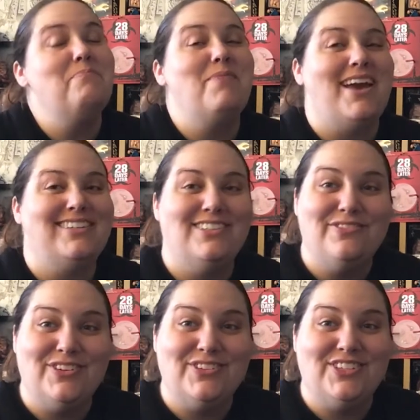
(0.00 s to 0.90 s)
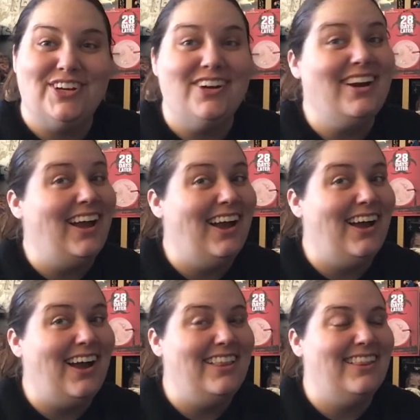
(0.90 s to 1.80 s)
Back to the Future,
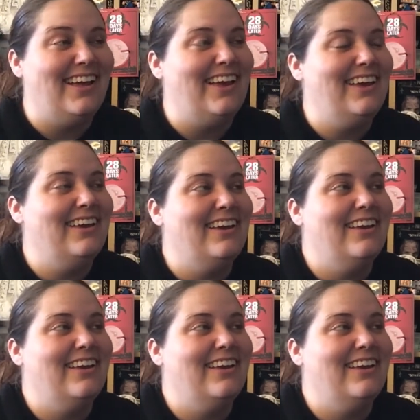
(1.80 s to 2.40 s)
I like.